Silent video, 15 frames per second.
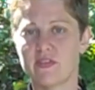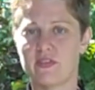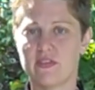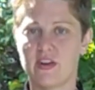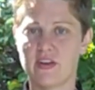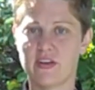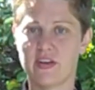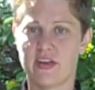
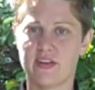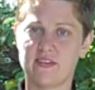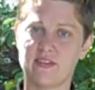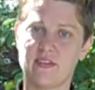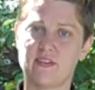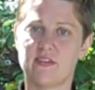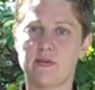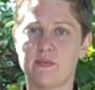staircase
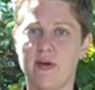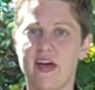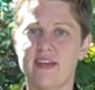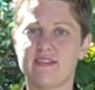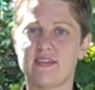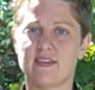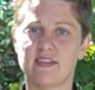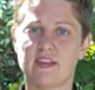as they're
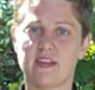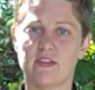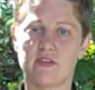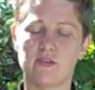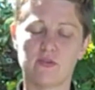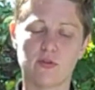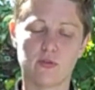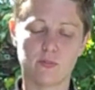passing the other
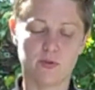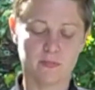group.